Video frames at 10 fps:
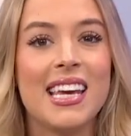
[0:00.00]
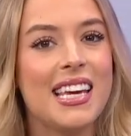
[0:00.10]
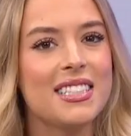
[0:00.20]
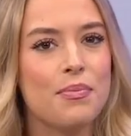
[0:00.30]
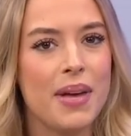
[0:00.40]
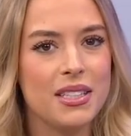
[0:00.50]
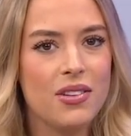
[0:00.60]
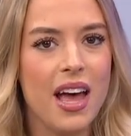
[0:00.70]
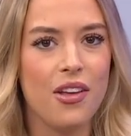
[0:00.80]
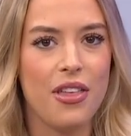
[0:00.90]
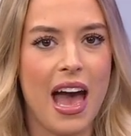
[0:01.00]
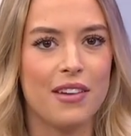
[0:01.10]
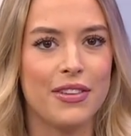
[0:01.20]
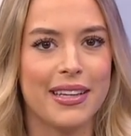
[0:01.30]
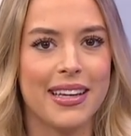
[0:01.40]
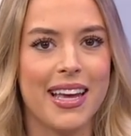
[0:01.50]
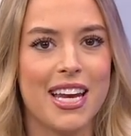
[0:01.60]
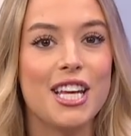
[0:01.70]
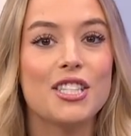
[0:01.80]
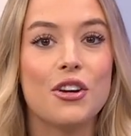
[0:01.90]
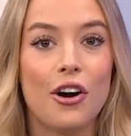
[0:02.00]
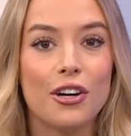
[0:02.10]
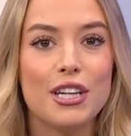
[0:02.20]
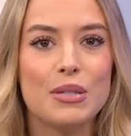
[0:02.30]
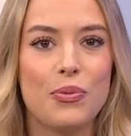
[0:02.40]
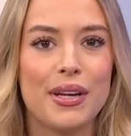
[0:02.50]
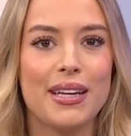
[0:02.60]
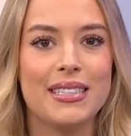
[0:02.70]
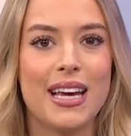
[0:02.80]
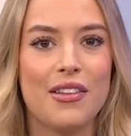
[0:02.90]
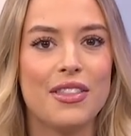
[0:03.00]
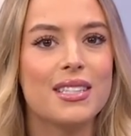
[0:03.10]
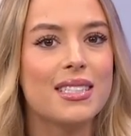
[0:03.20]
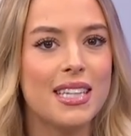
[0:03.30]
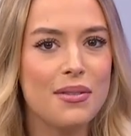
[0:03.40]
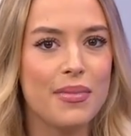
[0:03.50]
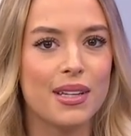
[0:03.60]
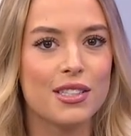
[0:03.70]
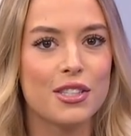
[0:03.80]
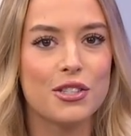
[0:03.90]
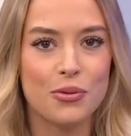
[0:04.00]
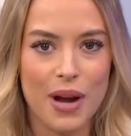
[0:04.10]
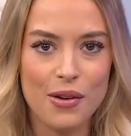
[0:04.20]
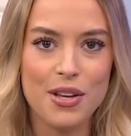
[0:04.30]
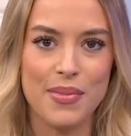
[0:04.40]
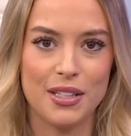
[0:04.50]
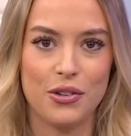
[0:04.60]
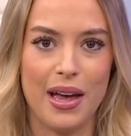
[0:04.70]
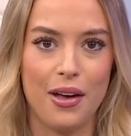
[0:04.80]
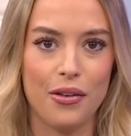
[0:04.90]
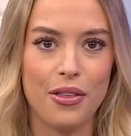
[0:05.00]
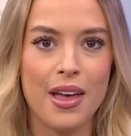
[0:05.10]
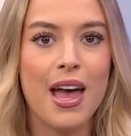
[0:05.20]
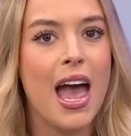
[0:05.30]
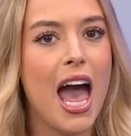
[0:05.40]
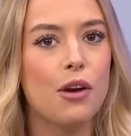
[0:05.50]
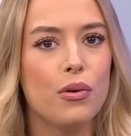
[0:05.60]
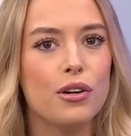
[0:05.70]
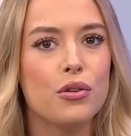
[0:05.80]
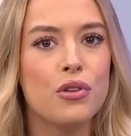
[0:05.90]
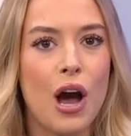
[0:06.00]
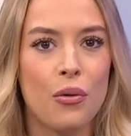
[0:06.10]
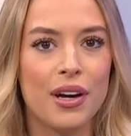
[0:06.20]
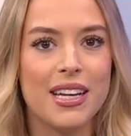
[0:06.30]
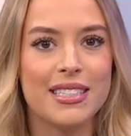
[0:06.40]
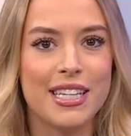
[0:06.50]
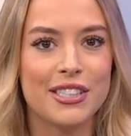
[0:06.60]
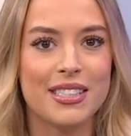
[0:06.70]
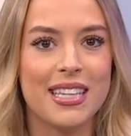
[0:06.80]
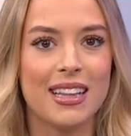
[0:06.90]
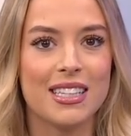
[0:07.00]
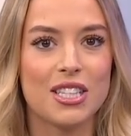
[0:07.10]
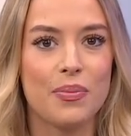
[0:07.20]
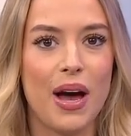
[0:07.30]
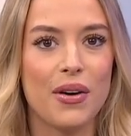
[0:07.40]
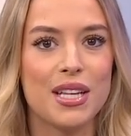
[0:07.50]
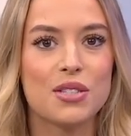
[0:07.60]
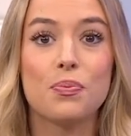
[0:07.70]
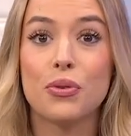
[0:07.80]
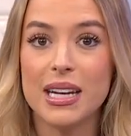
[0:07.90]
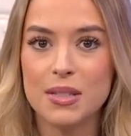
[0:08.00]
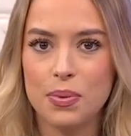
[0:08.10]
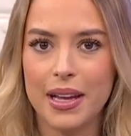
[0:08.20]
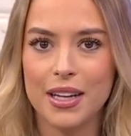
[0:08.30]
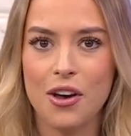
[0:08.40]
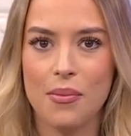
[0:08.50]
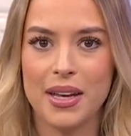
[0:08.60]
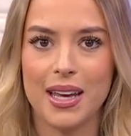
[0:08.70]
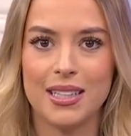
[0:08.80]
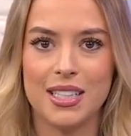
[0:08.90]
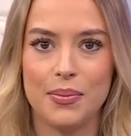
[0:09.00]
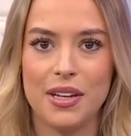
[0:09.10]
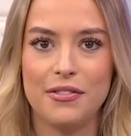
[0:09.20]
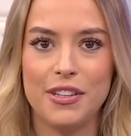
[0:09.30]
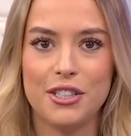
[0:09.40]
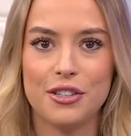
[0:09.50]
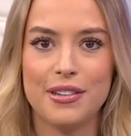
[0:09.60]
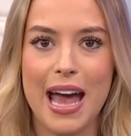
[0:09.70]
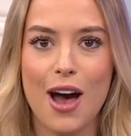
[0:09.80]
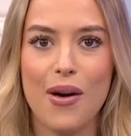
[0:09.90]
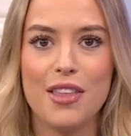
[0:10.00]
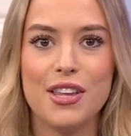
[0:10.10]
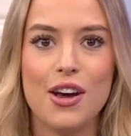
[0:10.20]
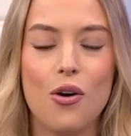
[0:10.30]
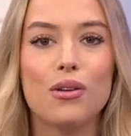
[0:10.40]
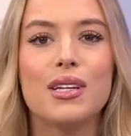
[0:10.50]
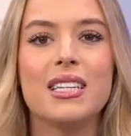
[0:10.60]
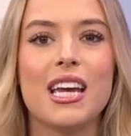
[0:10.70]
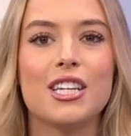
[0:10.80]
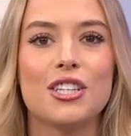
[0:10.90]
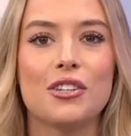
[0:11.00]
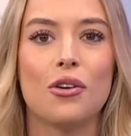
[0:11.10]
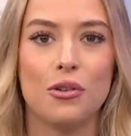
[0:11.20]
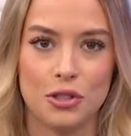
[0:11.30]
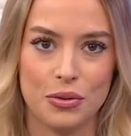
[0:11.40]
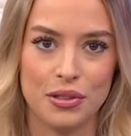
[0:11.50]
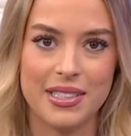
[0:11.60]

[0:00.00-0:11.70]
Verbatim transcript: He's a mental health advocate, and his art is breaking down the stigmas surrounding mental health. Edward Gunawan is here to tell us about his Press Play comic exhibit featured now at the Oakland Asian Cultural